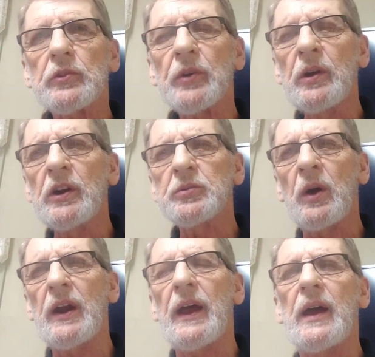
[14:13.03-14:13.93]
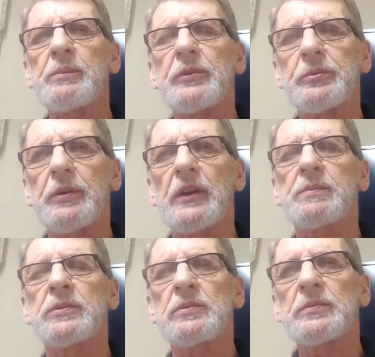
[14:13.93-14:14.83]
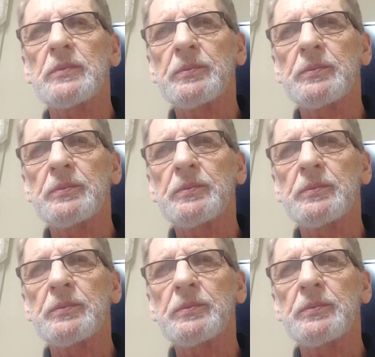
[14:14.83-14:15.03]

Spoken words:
So here's what happens, people.